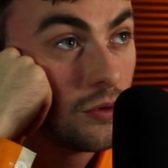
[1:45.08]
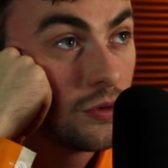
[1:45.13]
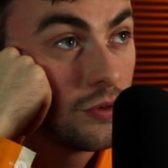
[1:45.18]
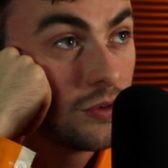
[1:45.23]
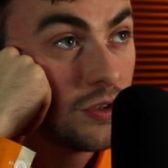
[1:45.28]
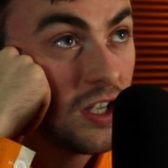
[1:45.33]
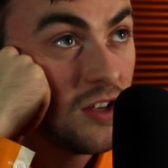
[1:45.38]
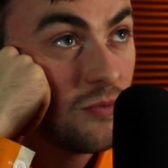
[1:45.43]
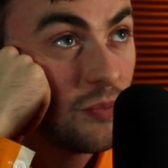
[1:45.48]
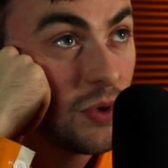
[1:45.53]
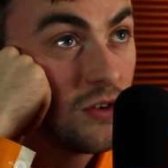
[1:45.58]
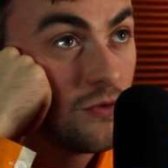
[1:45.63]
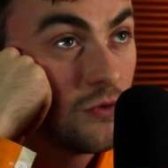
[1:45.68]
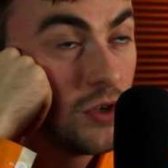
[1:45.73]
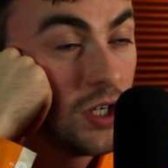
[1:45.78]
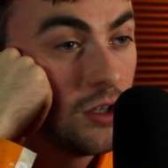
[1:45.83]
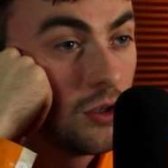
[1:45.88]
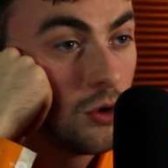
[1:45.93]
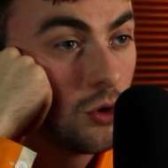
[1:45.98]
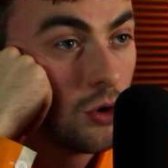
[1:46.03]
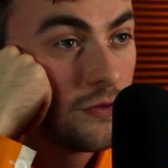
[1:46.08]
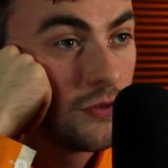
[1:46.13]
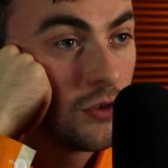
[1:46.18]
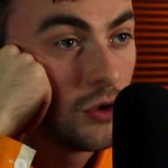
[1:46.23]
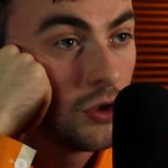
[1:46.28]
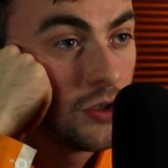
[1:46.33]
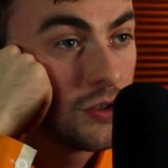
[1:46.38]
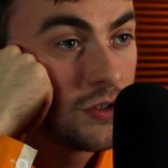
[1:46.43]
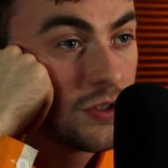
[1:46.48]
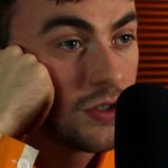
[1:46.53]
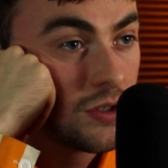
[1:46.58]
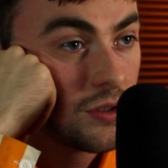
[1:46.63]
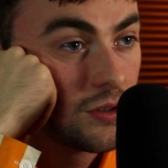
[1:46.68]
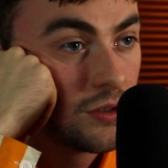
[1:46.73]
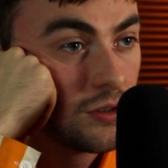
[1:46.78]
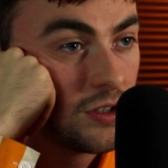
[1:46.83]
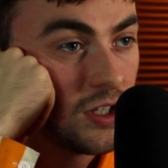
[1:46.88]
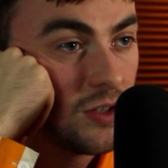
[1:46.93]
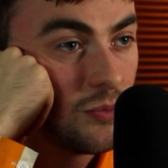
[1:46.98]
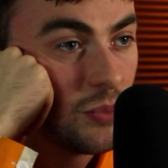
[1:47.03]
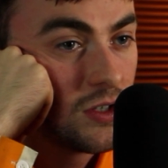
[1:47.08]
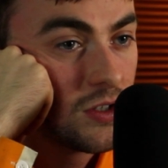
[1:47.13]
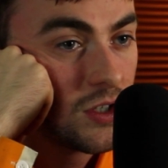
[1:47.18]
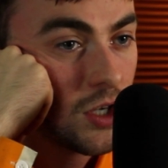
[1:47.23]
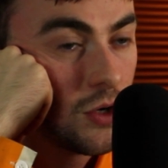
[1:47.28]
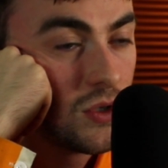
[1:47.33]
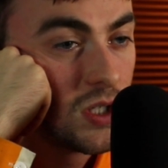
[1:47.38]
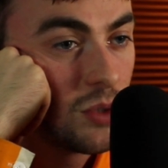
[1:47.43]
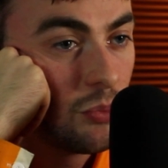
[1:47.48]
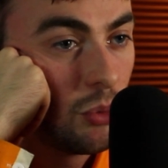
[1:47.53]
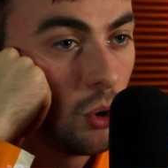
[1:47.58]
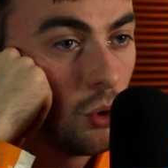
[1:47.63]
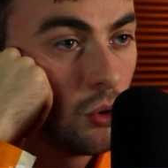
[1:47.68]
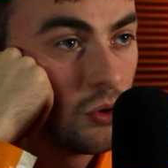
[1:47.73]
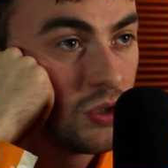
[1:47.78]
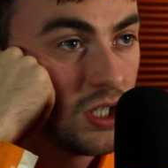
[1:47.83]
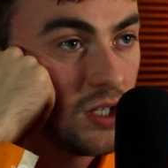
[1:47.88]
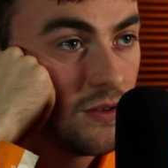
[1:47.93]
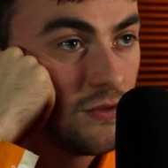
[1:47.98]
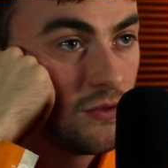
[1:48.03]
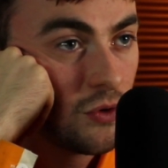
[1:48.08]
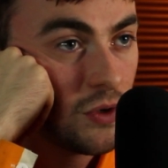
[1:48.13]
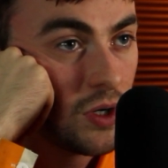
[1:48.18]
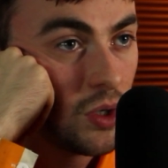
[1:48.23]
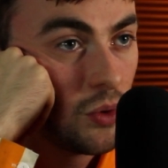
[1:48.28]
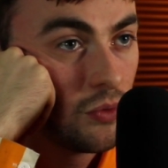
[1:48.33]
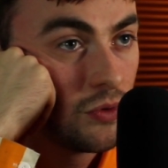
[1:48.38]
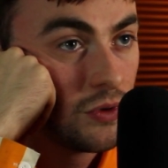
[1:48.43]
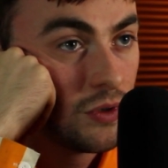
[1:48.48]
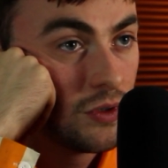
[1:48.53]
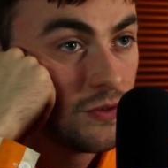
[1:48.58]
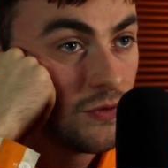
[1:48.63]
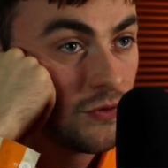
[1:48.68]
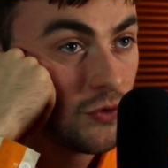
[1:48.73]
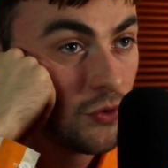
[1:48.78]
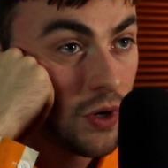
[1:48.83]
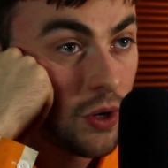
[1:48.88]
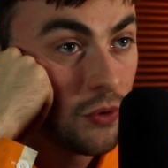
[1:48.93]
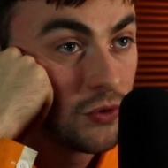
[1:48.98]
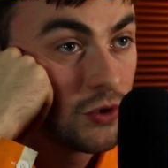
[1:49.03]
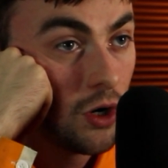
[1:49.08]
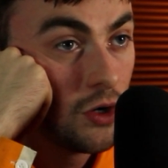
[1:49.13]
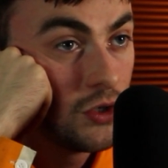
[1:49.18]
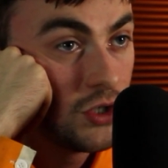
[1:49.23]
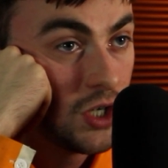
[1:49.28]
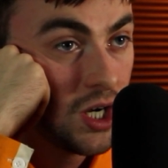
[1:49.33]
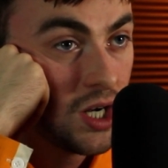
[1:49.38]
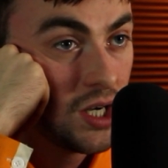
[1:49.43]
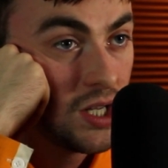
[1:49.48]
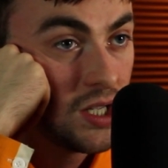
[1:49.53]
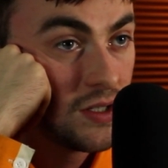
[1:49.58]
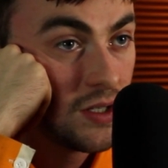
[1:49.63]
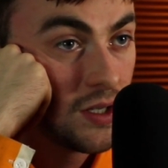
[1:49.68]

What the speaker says: They've been really good for us. They've been so supportive throughout our journeys.